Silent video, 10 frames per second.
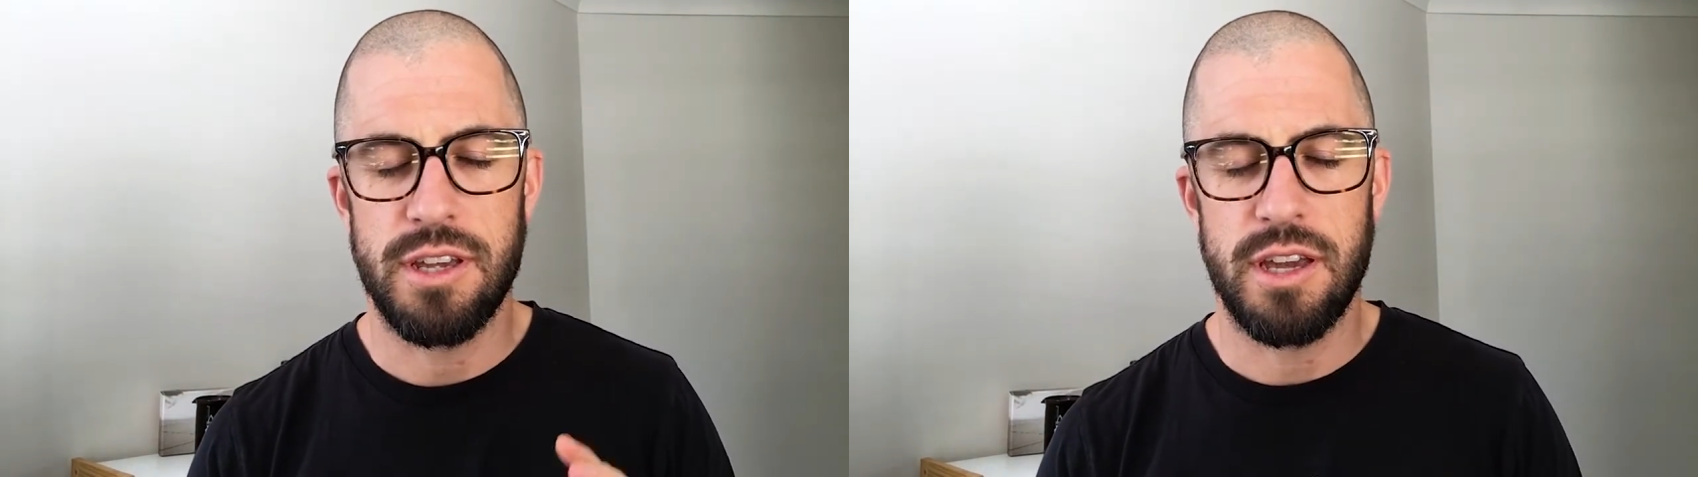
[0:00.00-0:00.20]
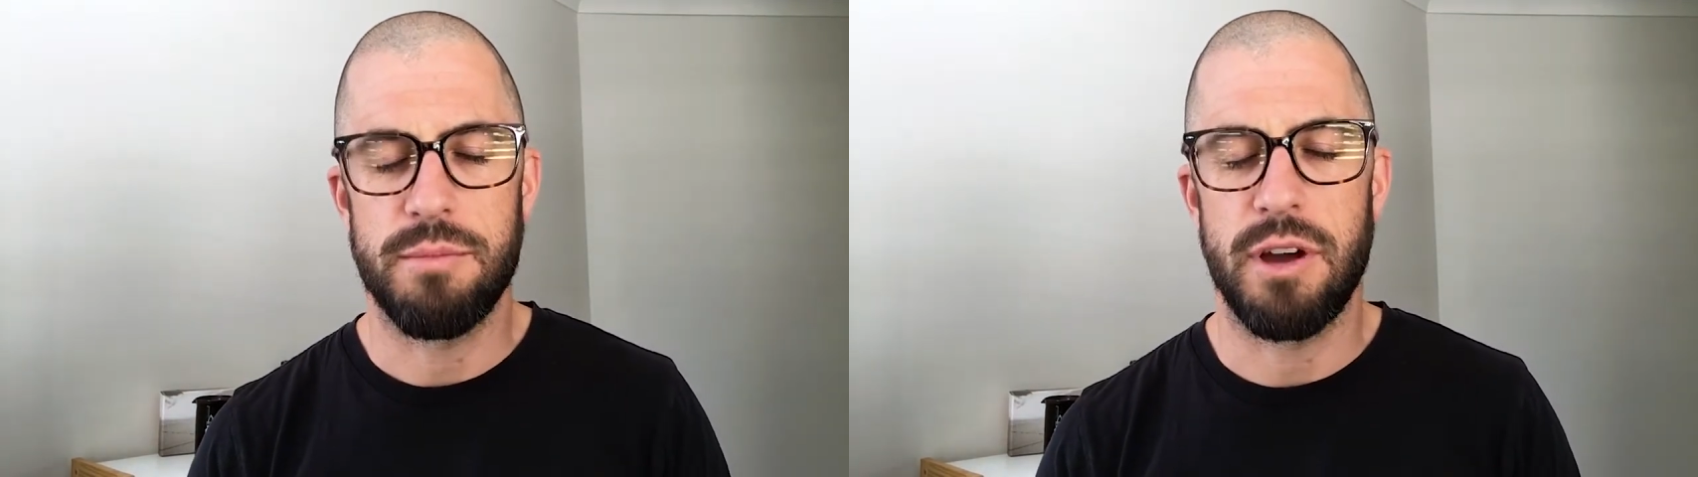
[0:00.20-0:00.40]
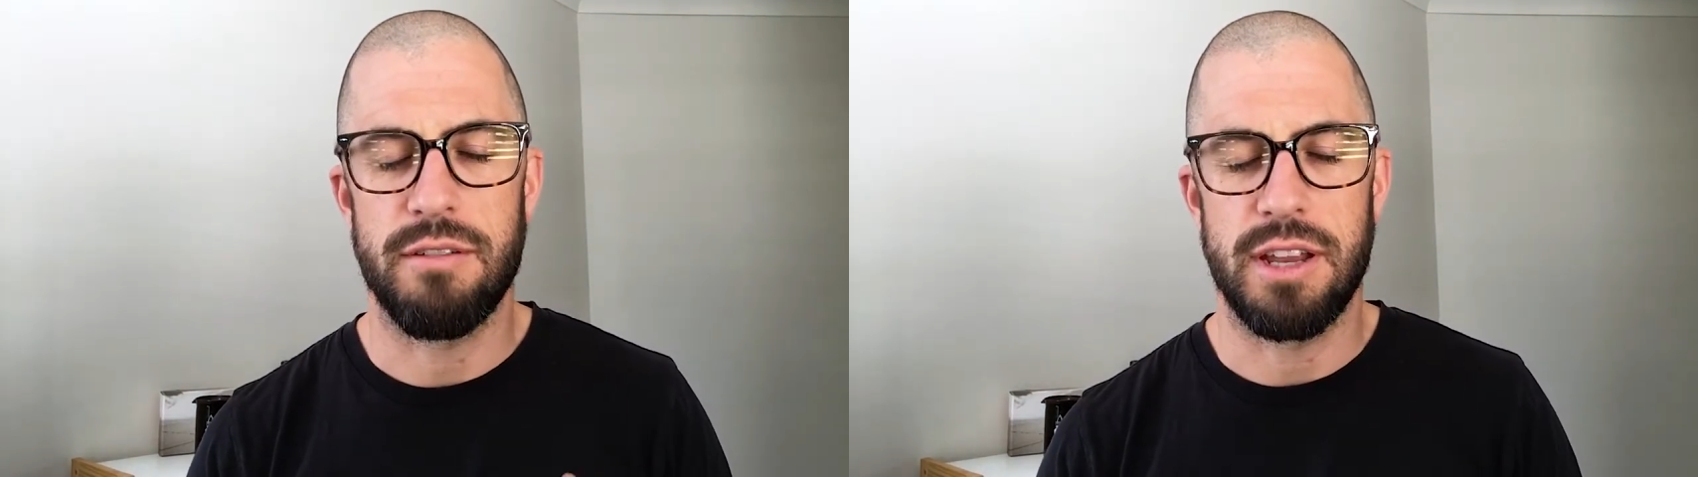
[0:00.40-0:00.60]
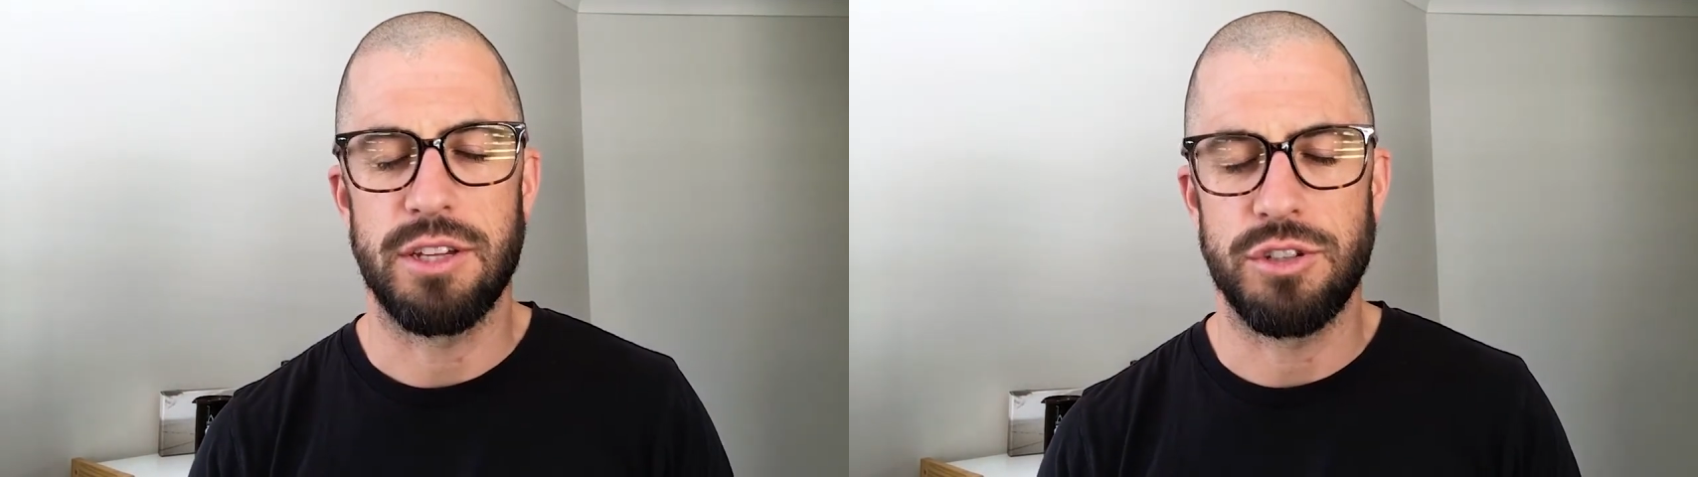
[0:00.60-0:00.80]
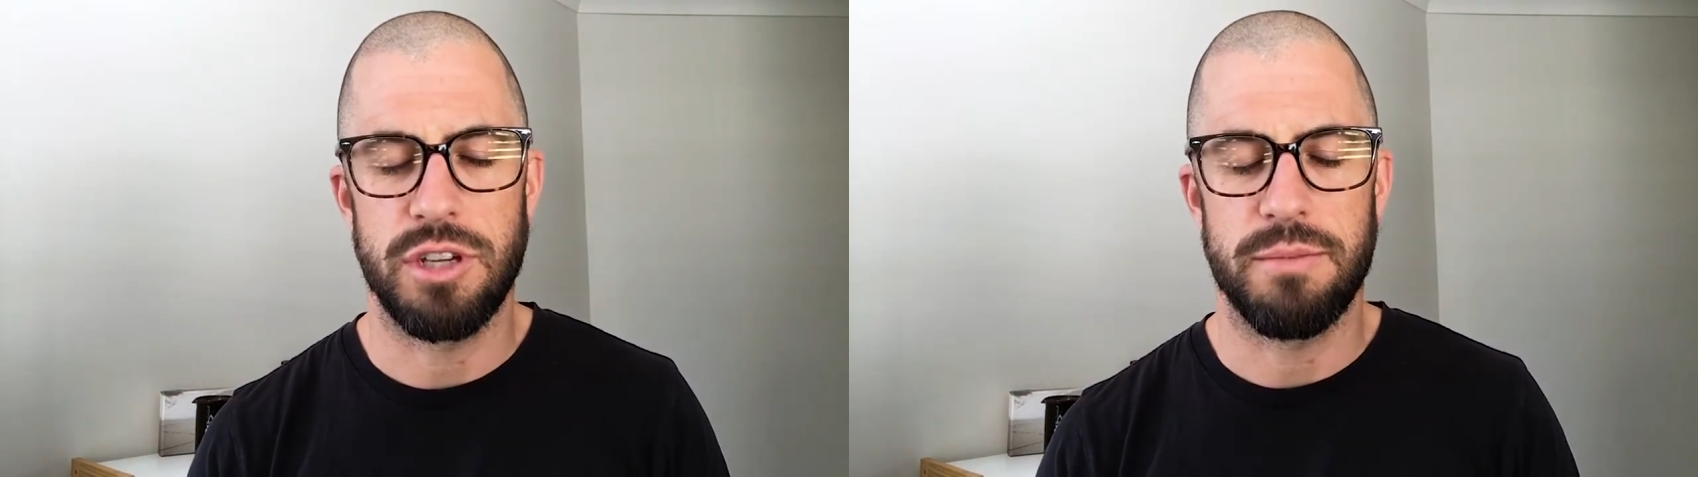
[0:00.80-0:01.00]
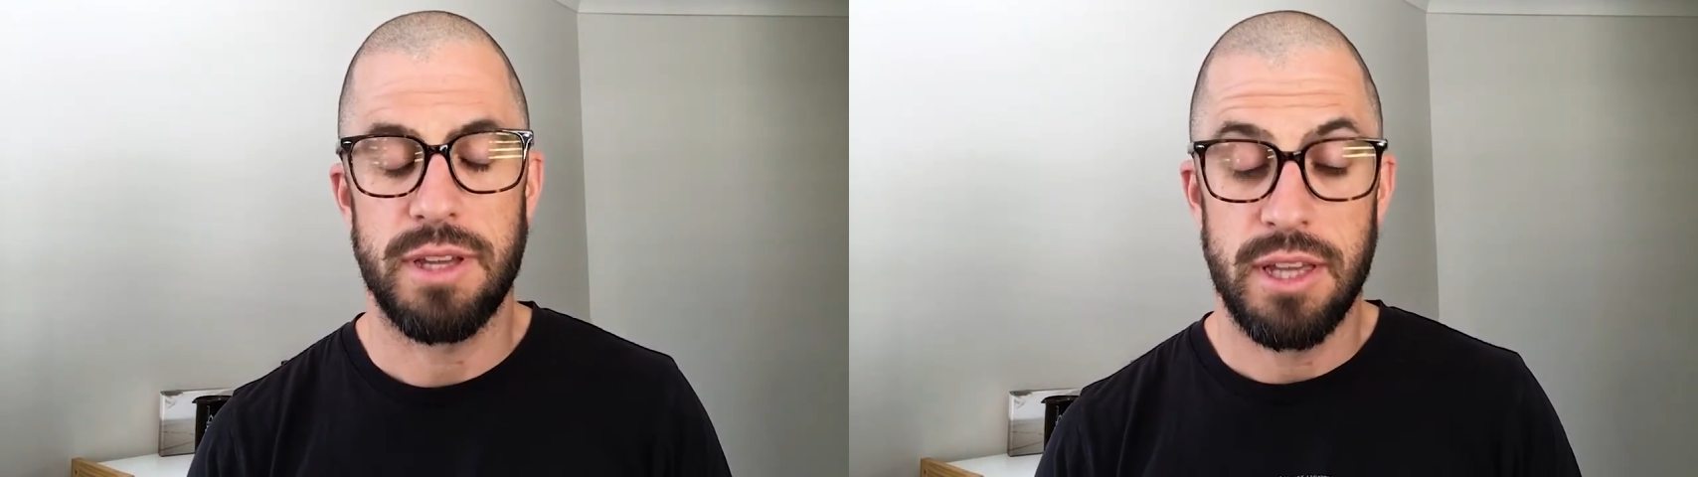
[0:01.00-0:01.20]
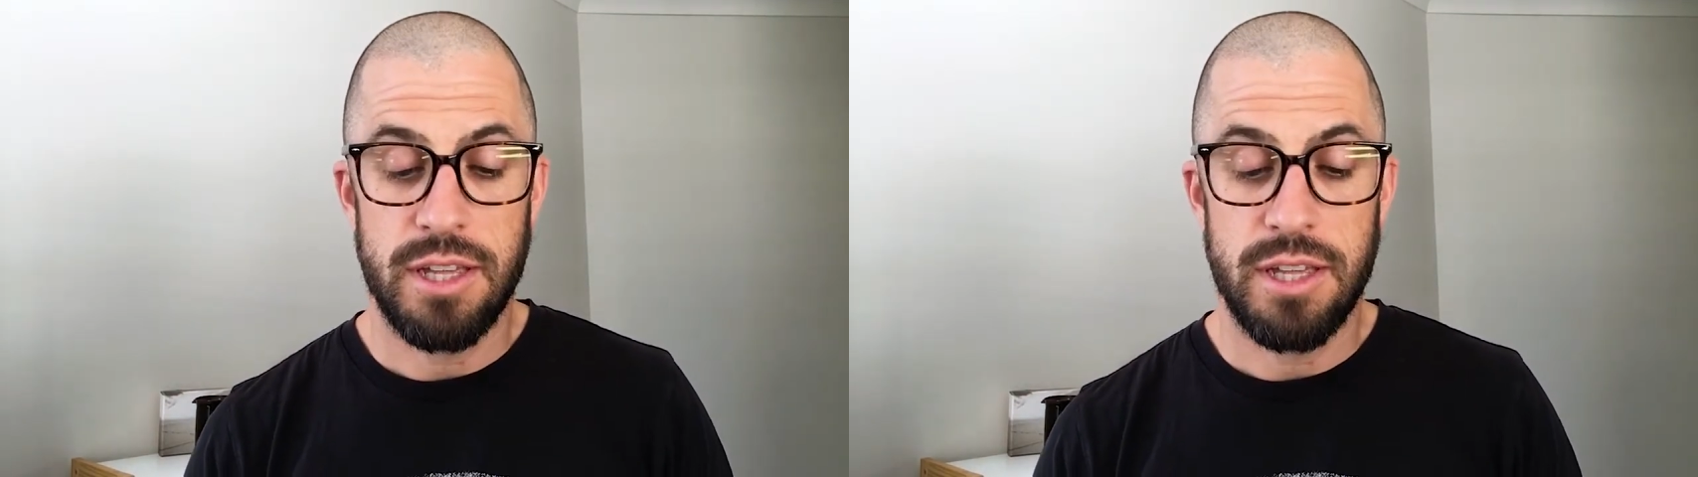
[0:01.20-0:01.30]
in my relationship?